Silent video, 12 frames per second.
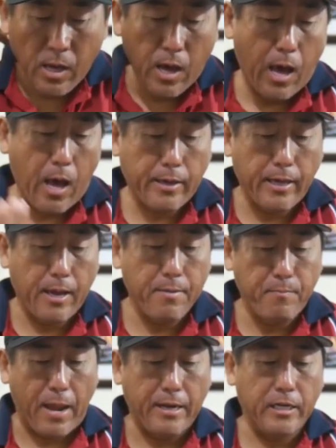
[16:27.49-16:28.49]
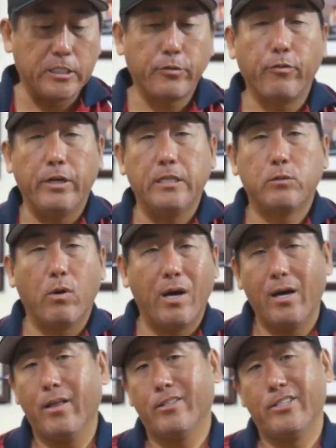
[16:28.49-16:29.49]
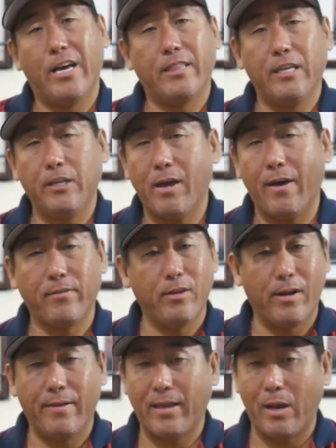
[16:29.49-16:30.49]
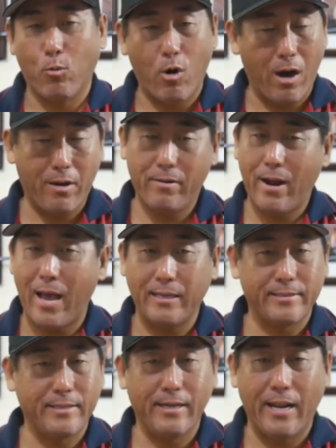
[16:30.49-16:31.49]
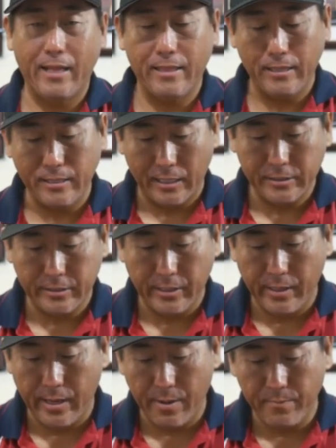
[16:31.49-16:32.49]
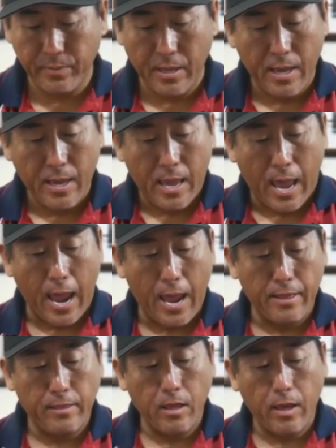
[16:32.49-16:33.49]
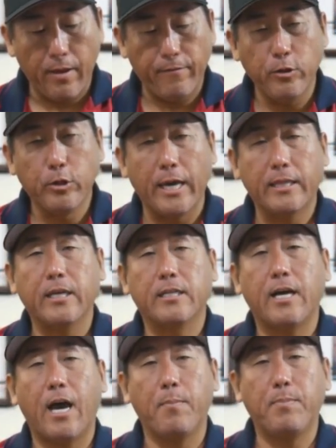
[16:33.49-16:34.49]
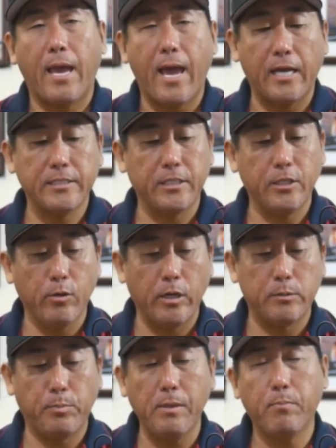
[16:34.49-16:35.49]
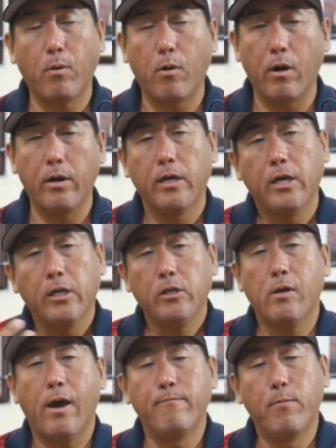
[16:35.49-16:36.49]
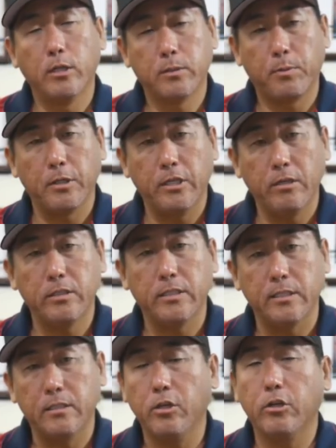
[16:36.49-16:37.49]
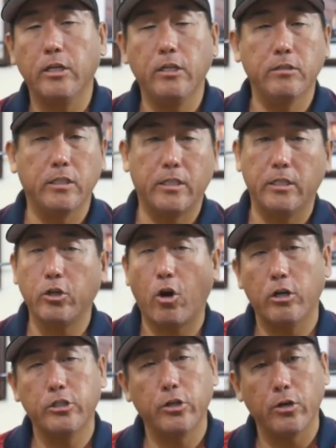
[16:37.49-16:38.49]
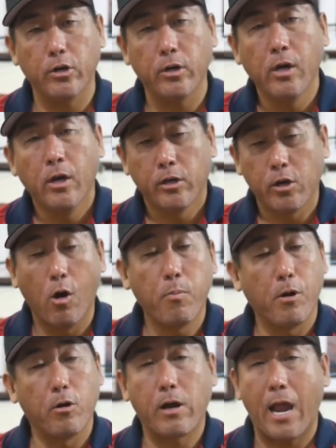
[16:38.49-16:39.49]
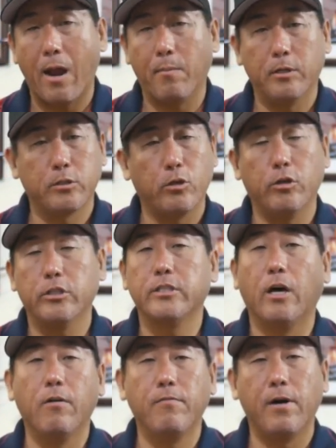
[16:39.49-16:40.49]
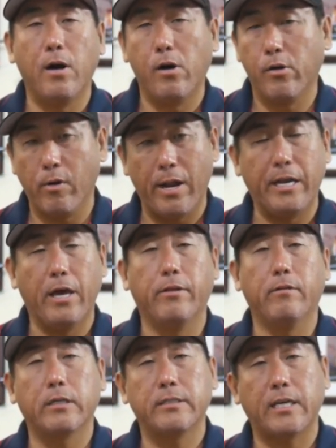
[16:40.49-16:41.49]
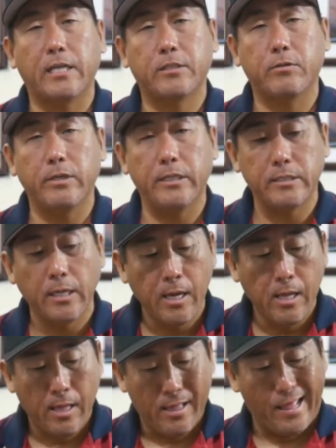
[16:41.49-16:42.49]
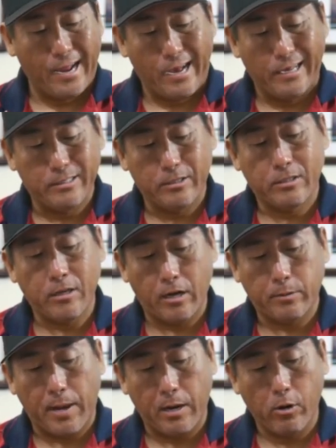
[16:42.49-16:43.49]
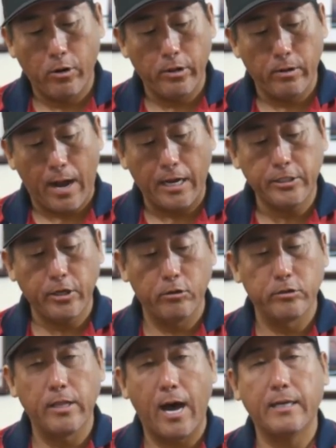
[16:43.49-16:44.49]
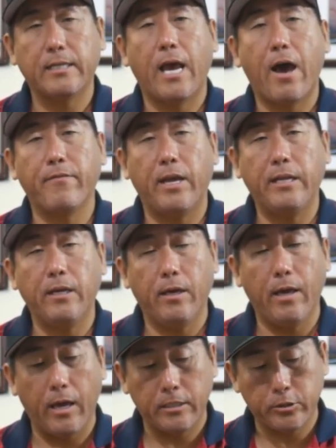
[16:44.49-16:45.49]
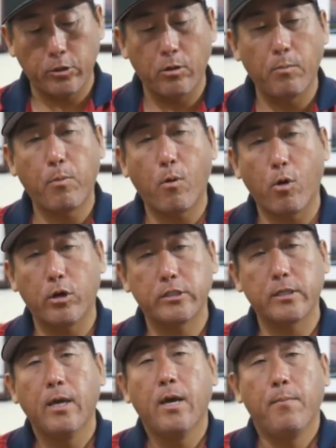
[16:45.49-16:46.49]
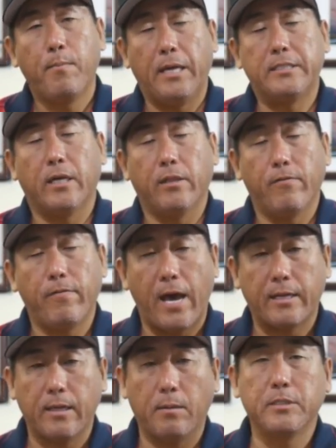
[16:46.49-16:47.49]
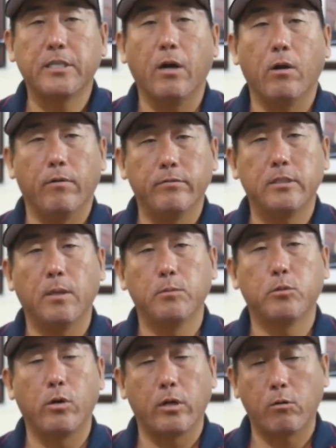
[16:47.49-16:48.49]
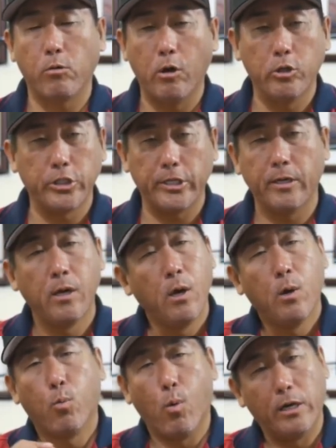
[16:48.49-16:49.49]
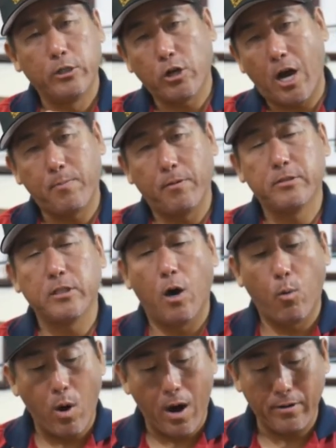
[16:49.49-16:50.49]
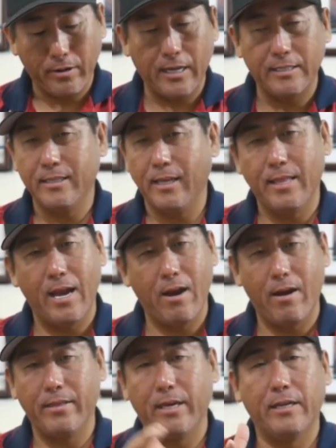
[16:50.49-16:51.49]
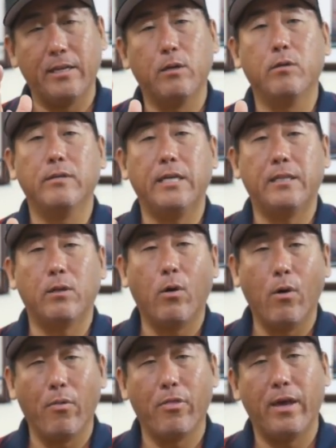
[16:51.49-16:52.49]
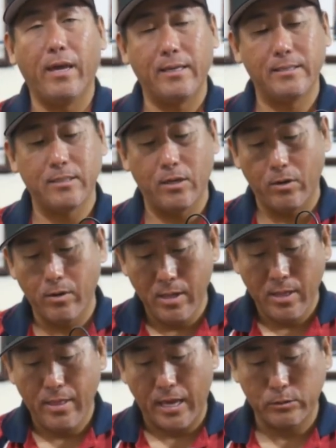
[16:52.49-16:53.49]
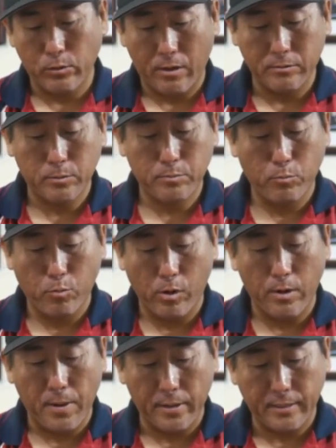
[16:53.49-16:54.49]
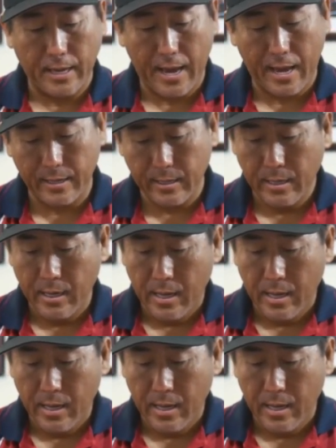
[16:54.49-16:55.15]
Again, maintenance free as well. There's nothing you have to, you don't have to add water, acid, anything else to them. And if you get the type that has the USB port, you have multiple uses. You could use it to charge your GoPro cameras or your cell phone or any other accessories. Like I talked about earlier, I chose not to have any external ports based on the fact I'm scared of some sort of corrosion. One drop of salt water gets in there and then it'll eat the whole thing. So that's why I was worried about that.